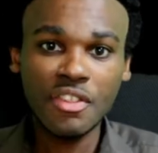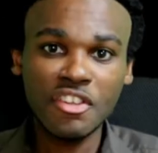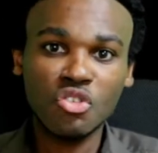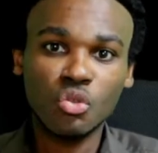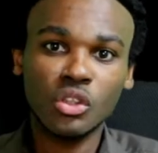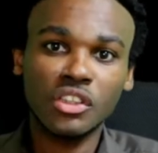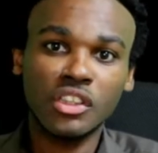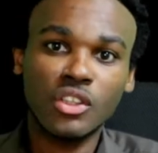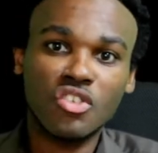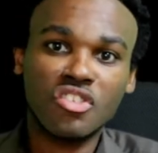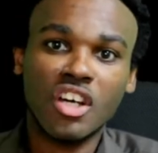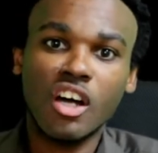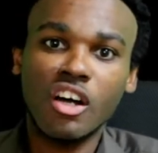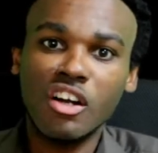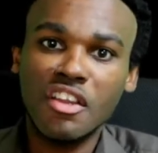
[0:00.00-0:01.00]
This one
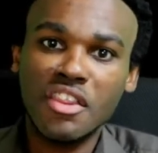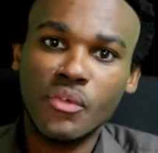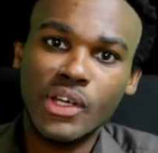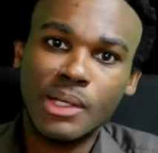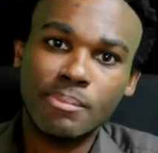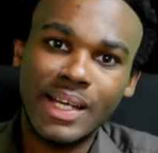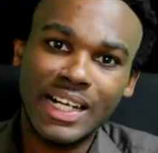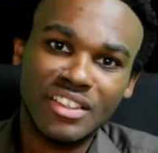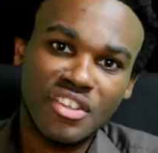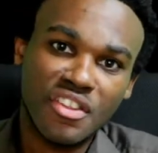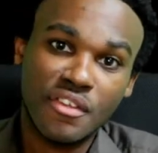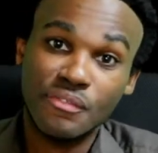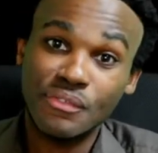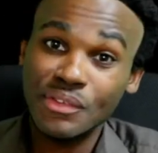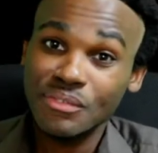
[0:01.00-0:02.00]
goes all the way back to
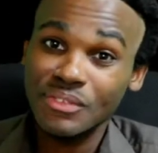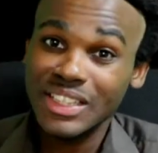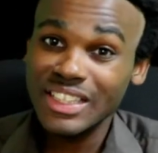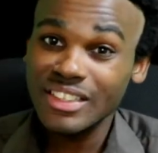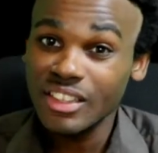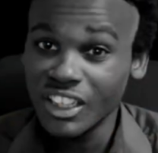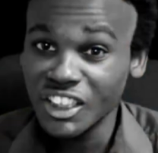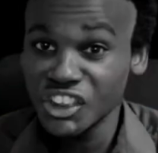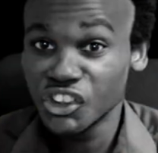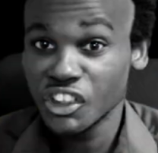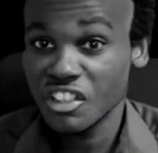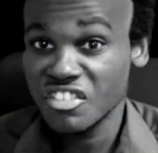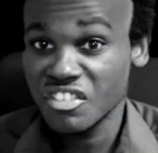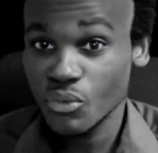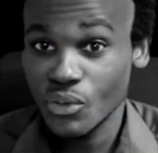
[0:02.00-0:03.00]
the fifteen
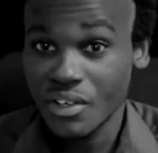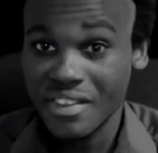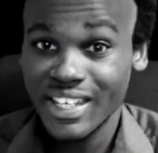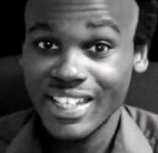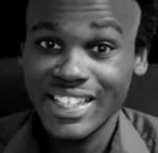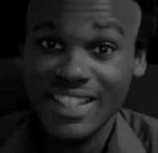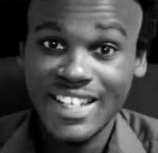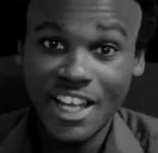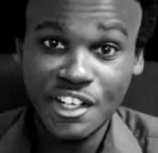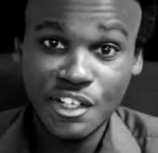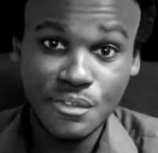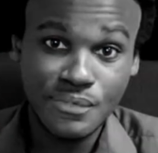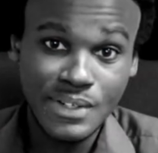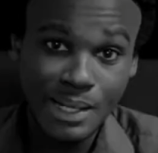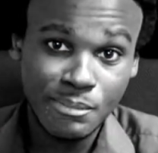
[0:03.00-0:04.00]
hundreds, when the
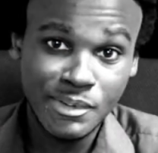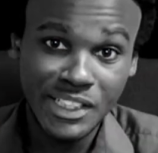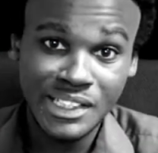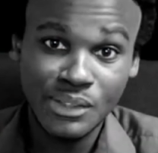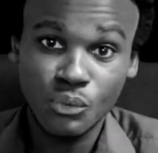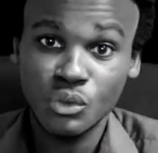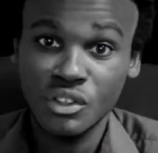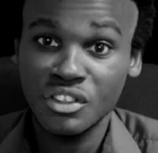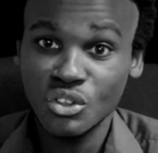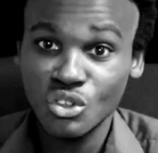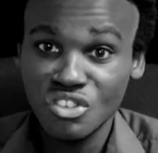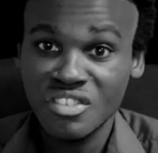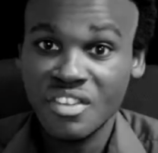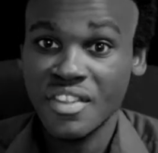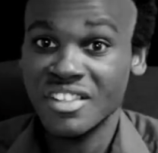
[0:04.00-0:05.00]
entire family would
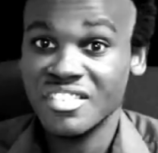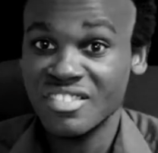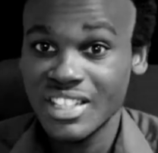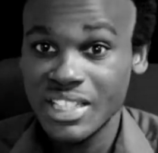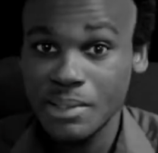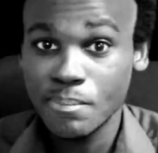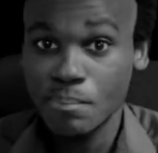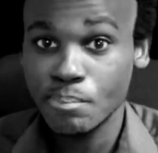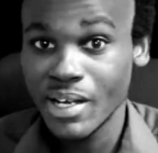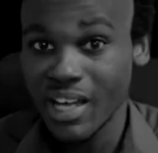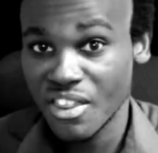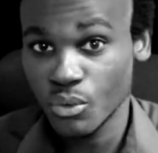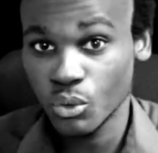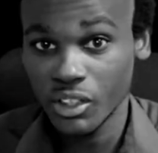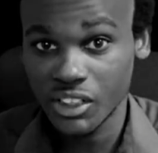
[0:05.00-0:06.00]
use the same
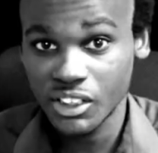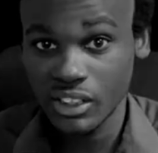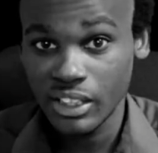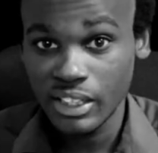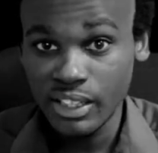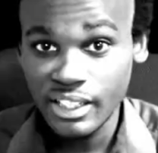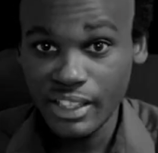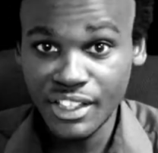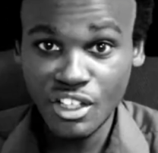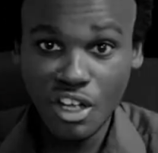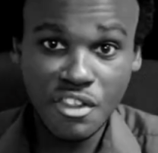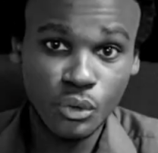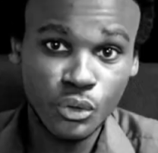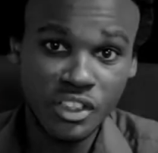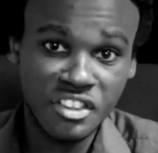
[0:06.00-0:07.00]
bathwater. In
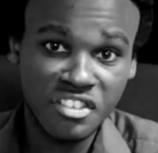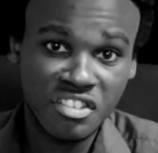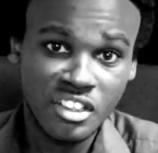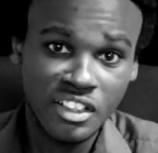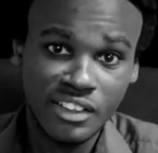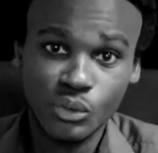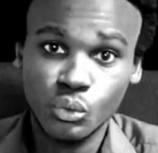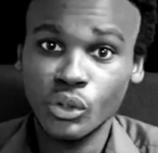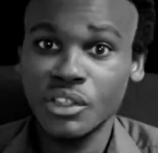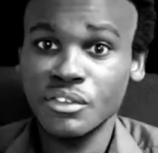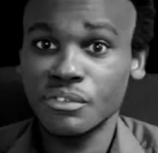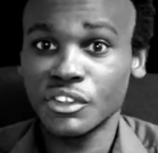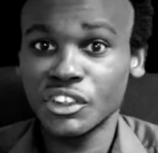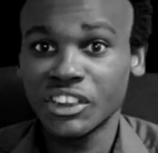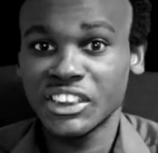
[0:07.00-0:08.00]
other words,
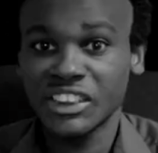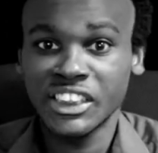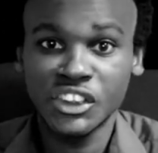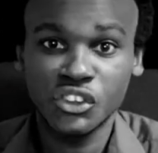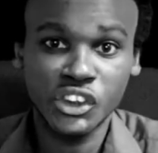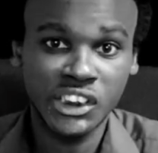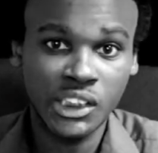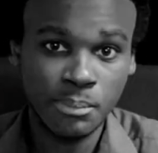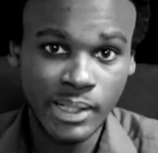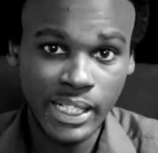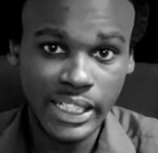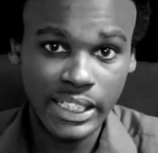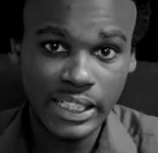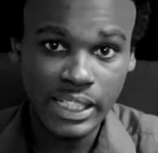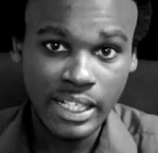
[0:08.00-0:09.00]
twenty-first century
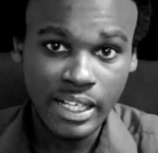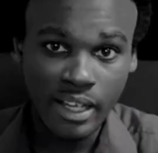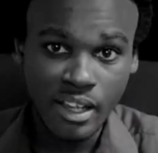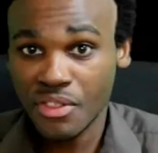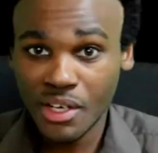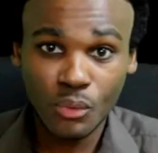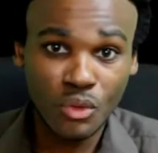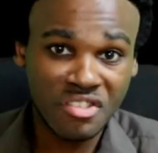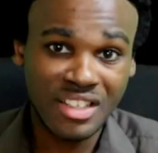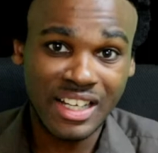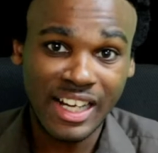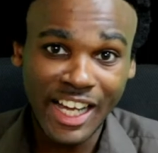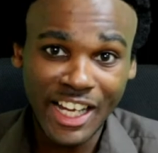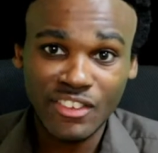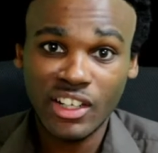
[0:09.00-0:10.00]
Japan. There was
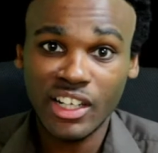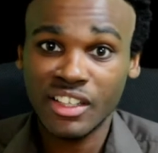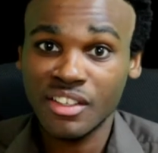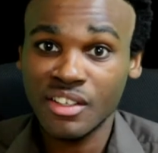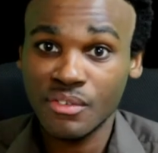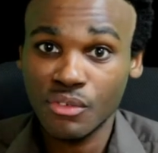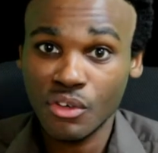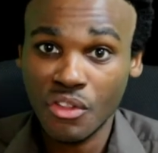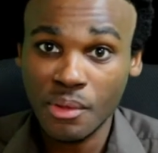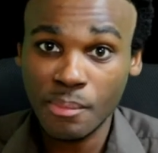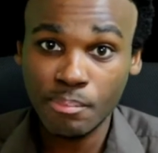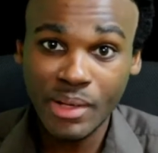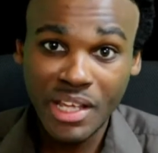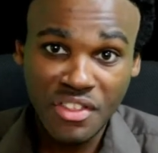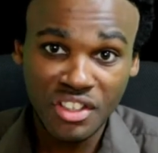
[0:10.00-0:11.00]
a hierarchy for the
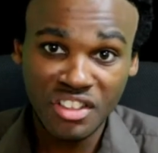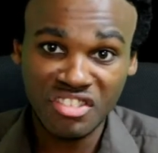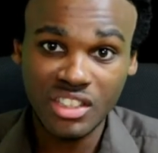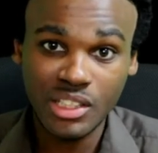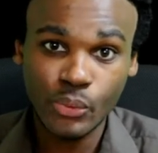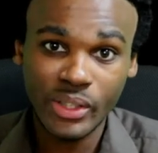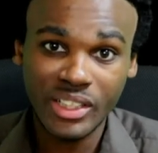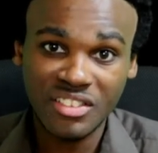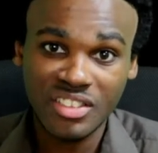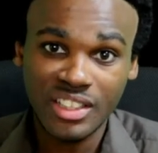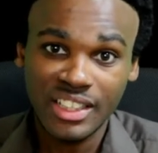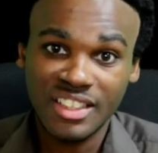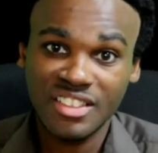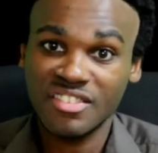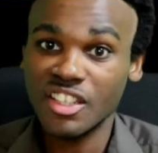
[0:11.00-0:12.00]
bathing sequence,
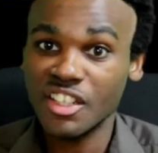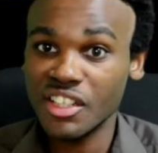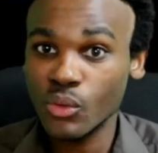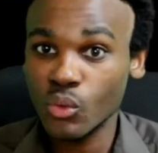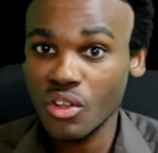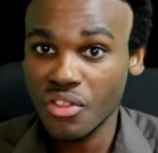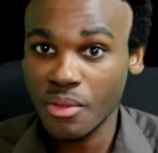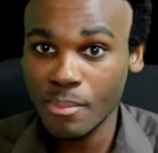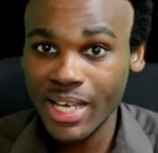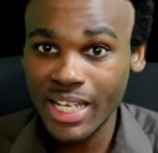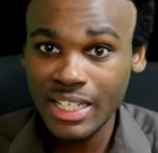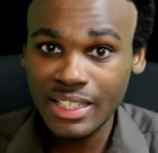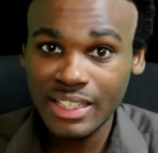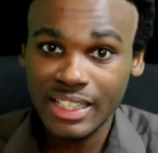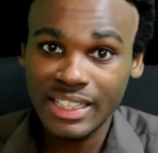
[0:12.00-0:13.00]
starting with the
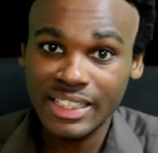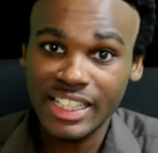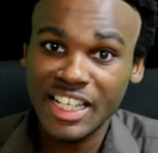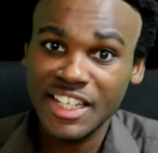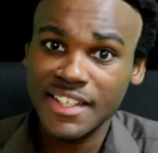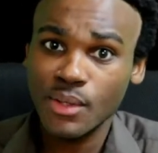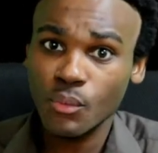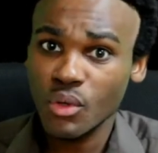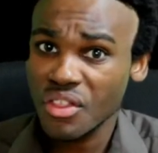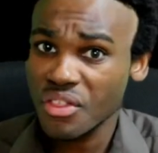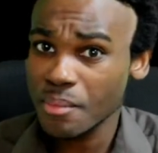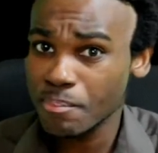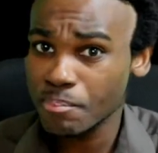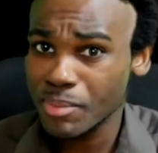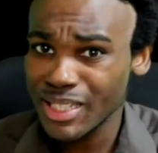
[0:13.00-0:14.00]
men and ending with
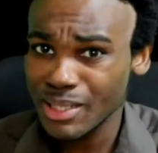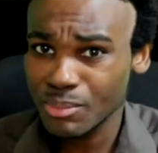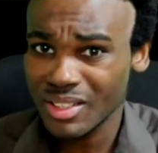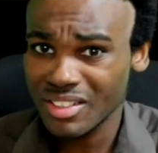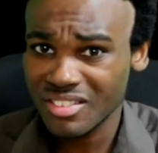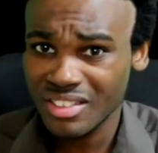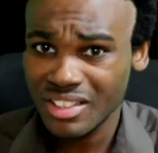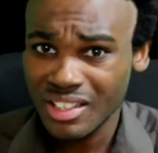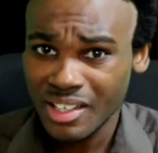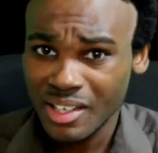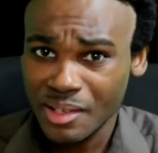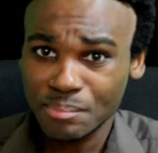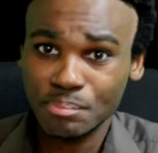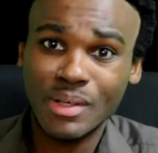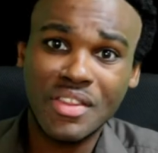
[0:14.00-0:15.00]
the babies.
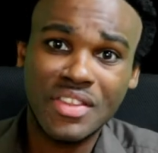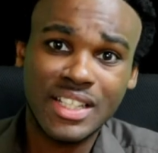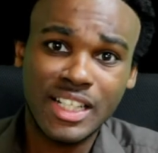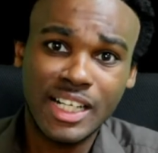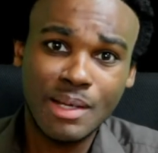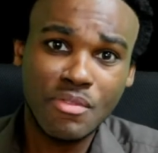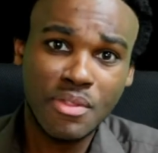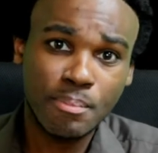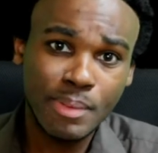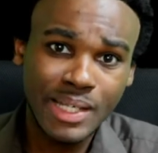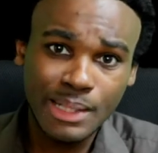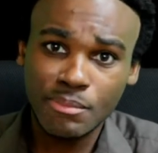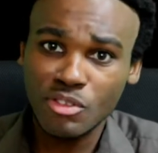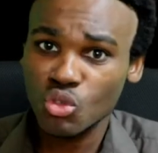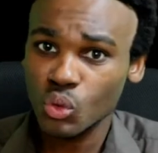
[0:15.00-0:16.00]
By the time the
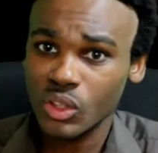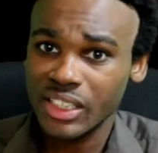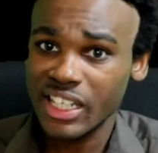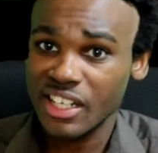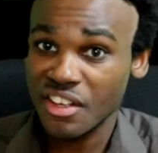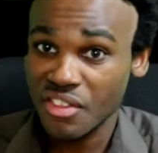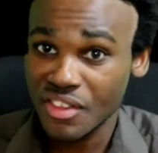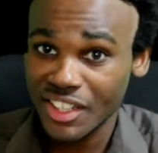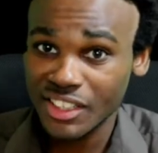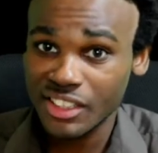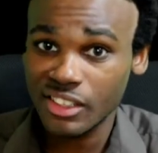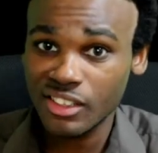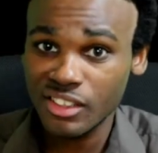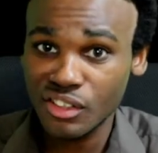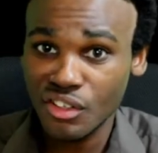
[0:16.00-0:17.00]
babies would get their
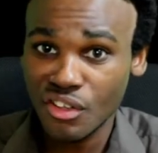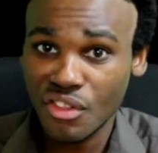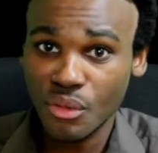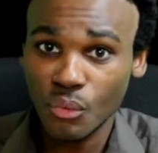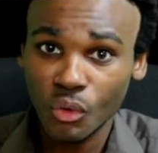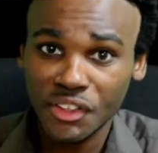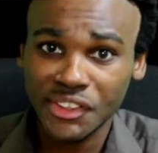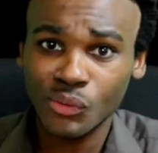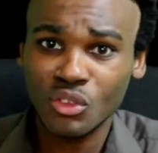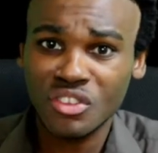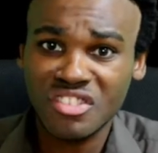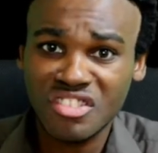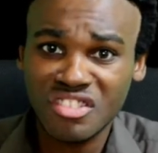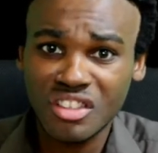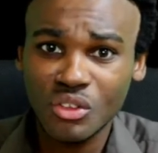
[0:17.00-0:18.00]
turn, the water
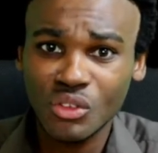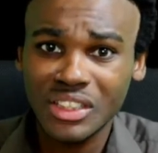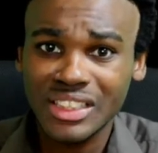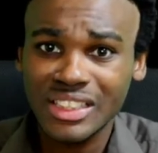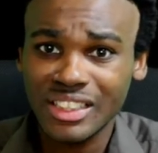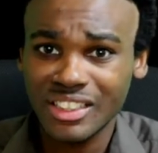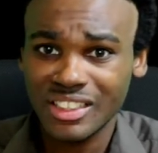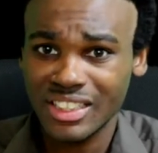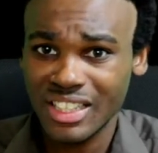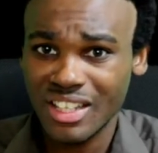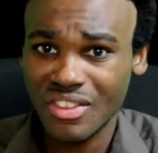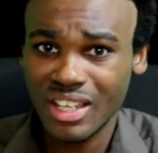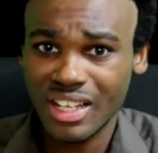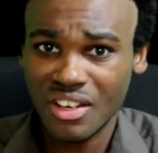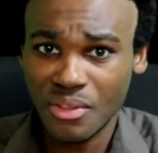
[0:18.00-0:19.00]
was so
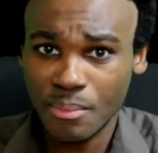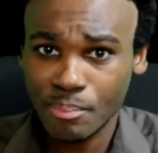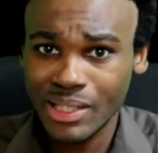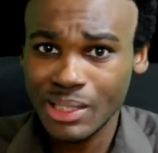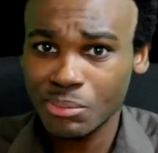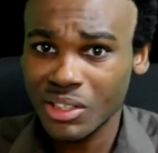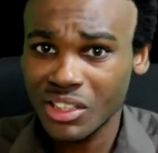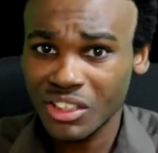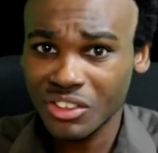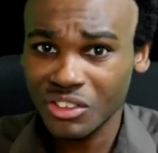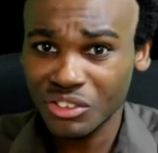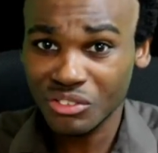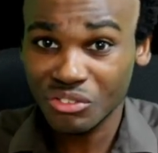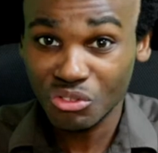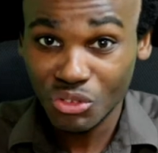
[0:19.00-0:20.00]
dirty that the baby
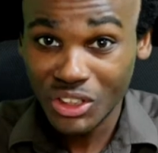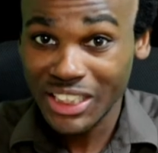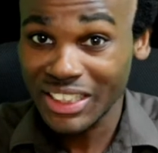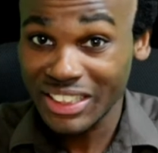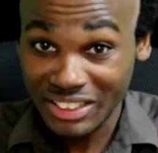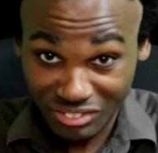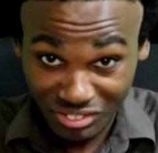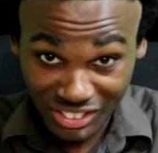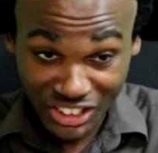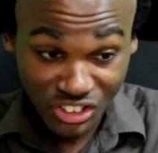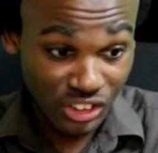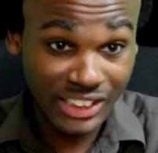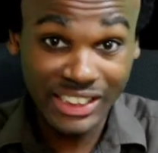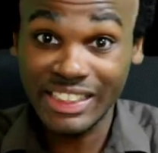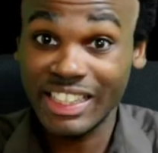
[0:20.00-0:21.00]
could really,
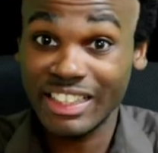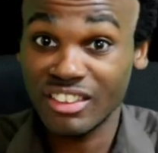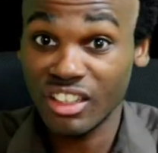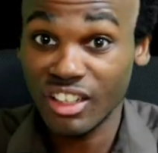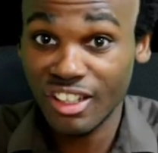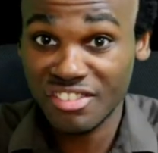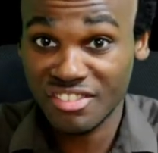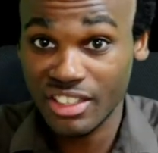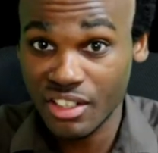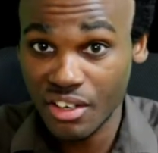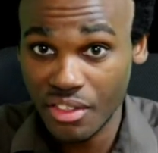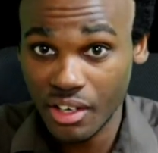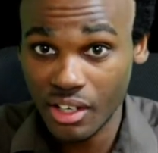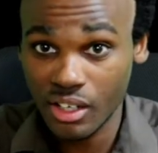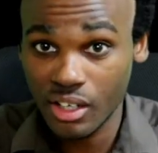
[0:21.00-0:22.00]
literally get lost
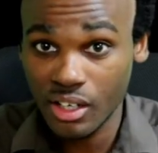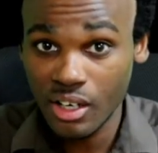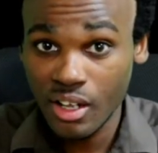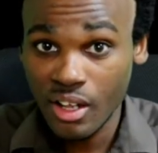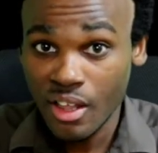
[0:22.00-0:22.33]
in there.